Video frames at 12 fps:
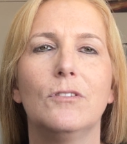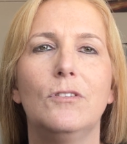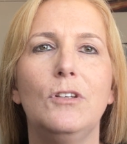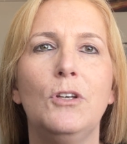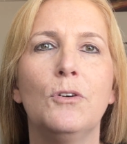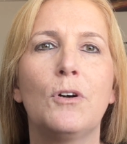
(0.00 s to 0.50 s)
Do
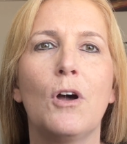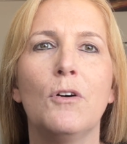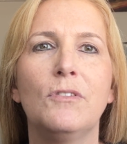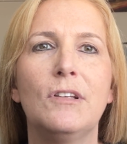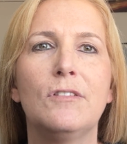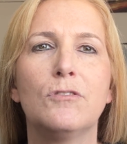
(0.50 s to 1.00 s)
you go
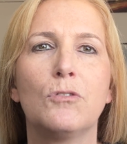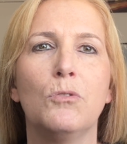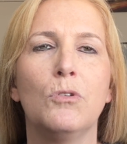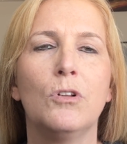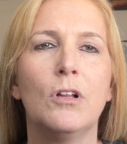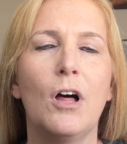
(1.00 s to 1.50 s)
to
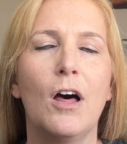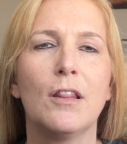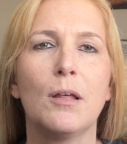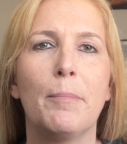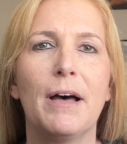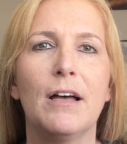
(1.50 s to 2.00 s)
school on
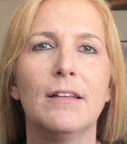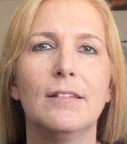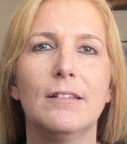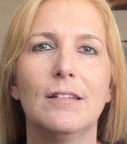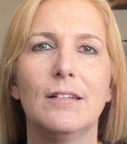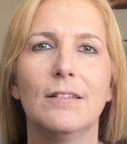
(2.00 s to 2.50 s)
the bus?